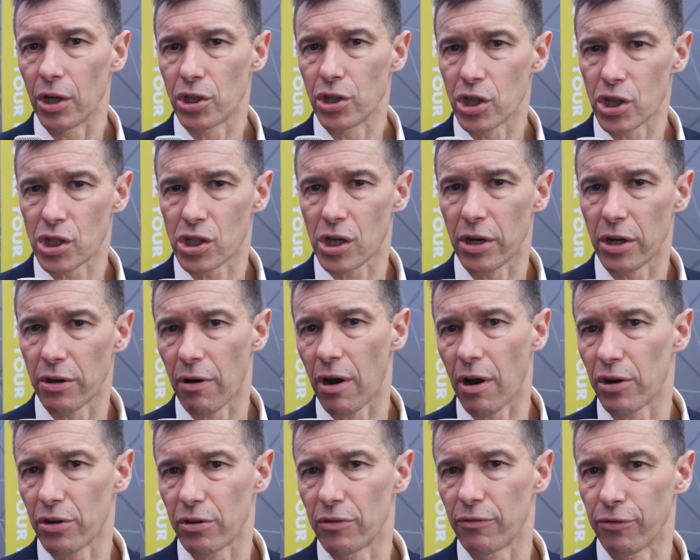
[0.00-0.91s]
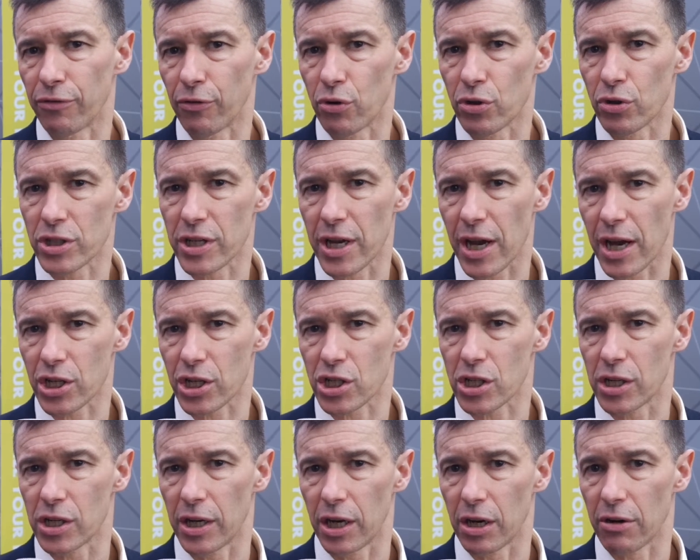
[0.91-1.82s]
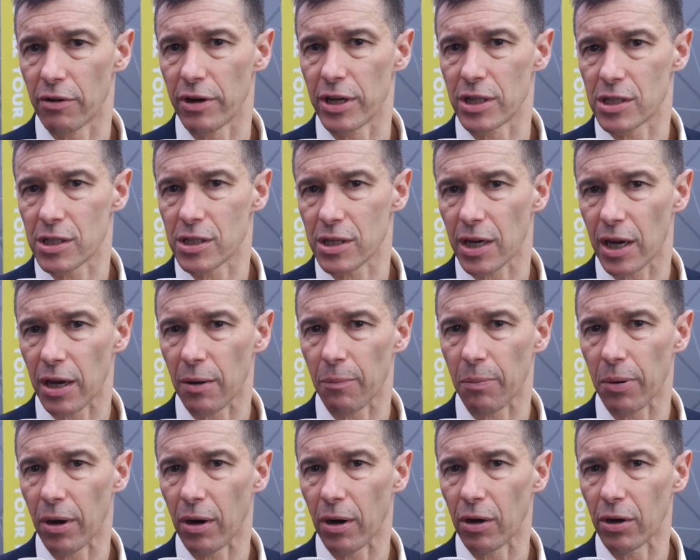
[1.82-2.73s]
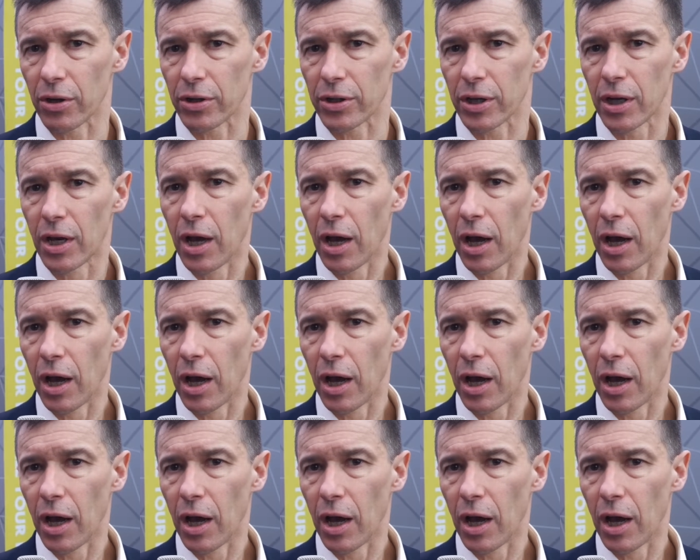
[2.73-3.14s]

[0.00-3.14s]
just under 140 actually agreed to take part,